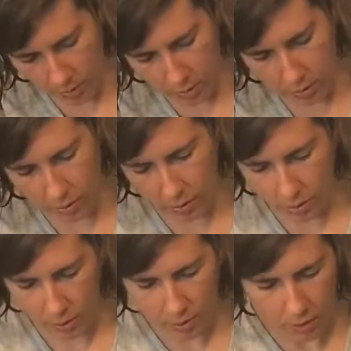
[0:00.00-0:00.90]
or
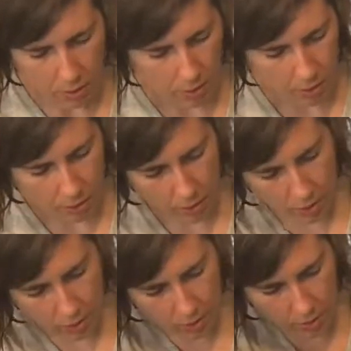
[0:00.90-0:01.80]

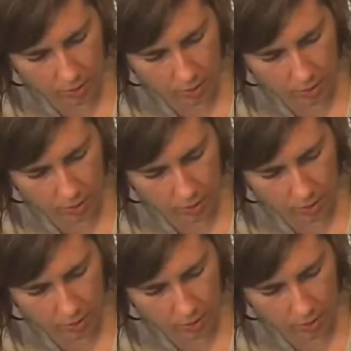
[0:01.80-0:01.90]
two.